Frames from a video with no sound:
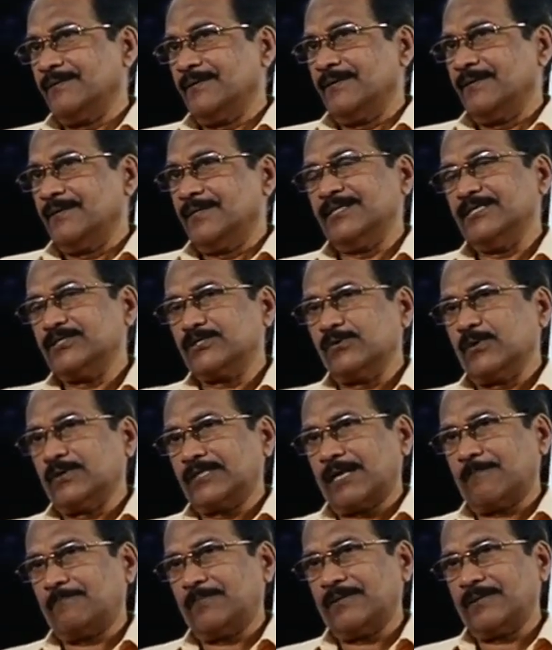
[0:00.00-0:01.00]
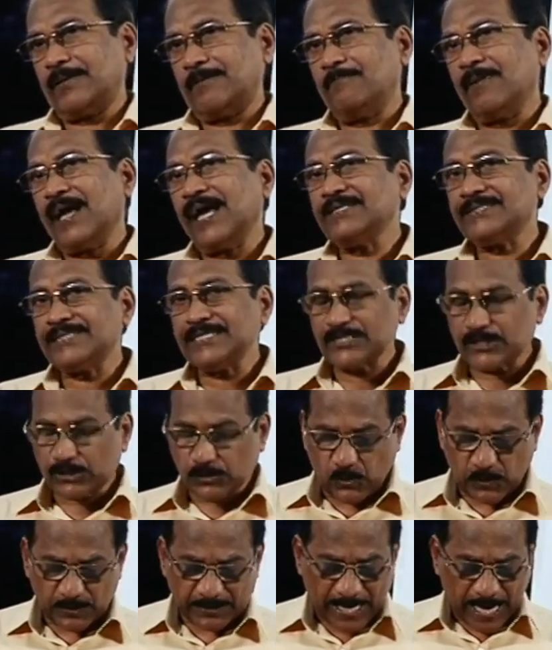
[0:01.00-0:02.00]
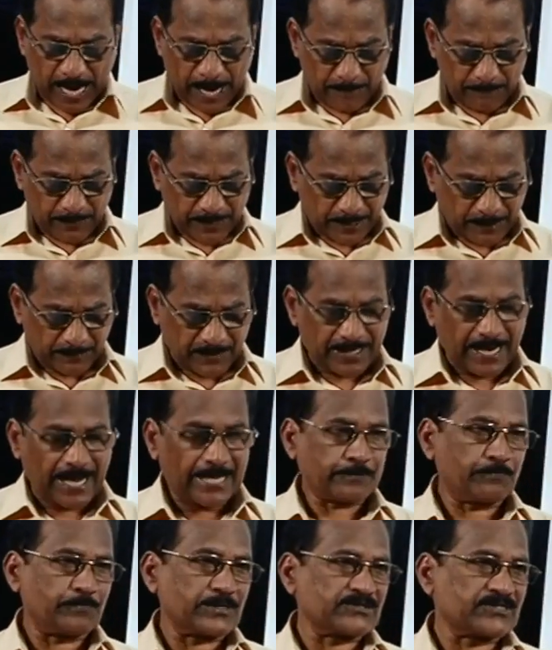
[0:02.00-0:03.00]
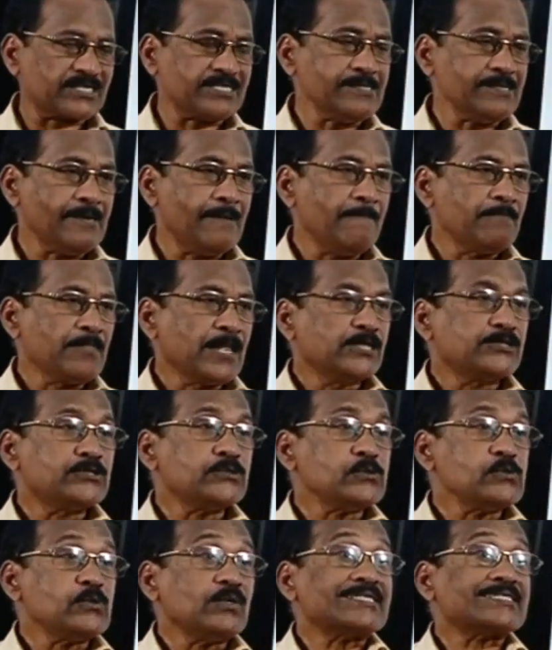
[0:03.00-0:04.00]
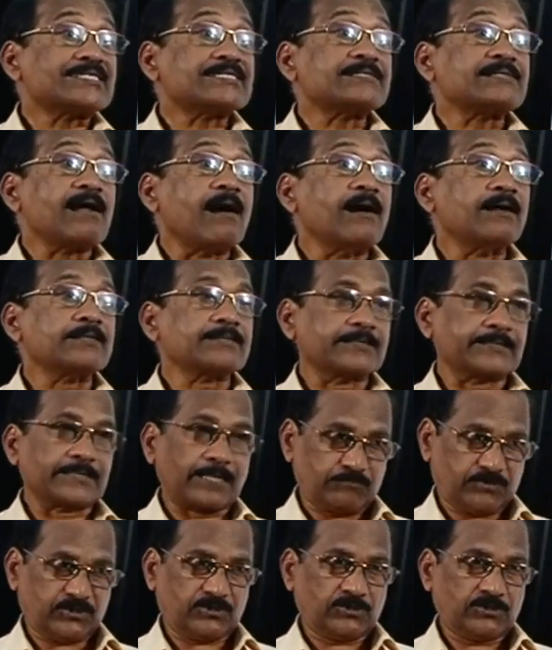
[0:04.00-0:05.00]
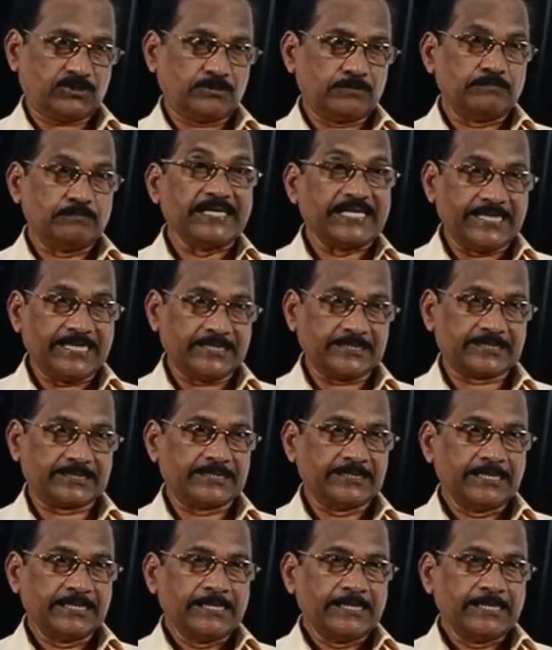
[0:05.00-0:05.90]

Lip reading: It is not applicable. MAT is not applicable at present to startups, beginners.